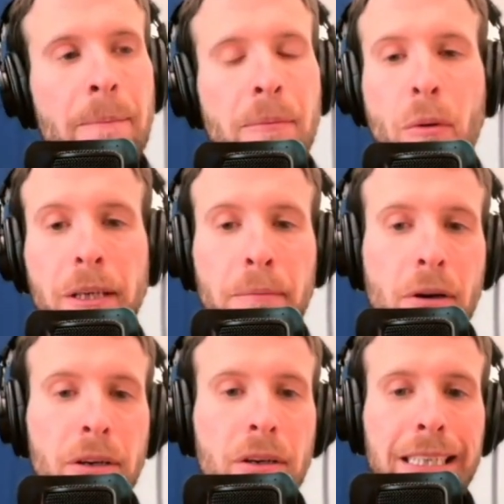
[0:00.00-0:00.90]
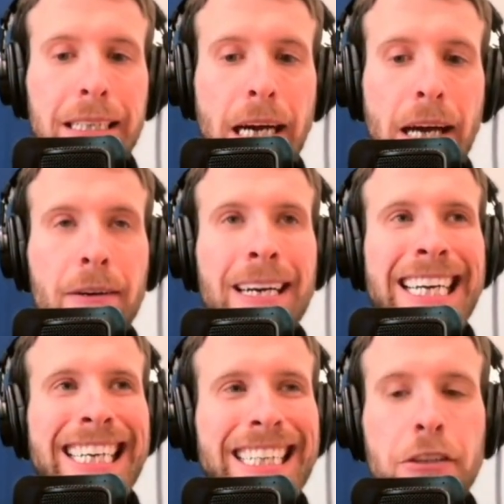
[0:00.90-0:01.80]
But when you put it all together,
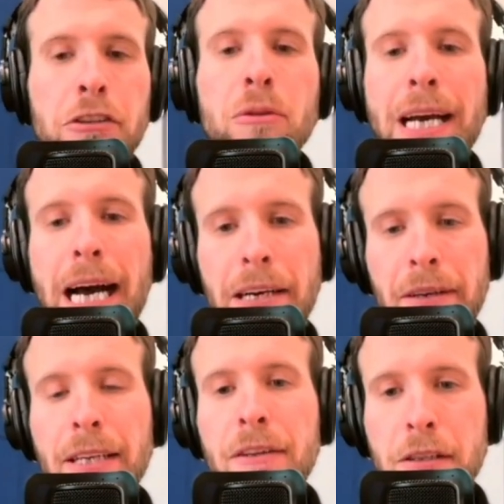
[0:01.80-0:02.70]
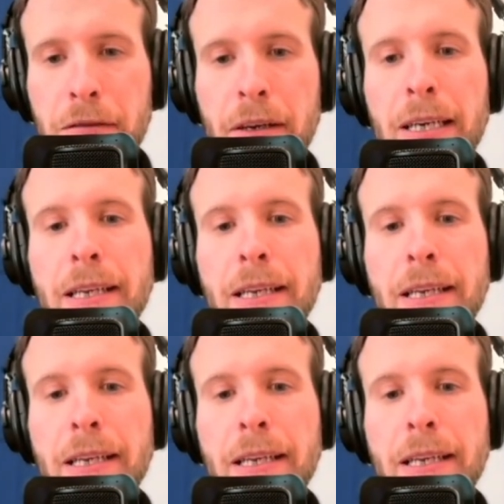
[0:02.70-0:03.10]
you do kind of get this feeling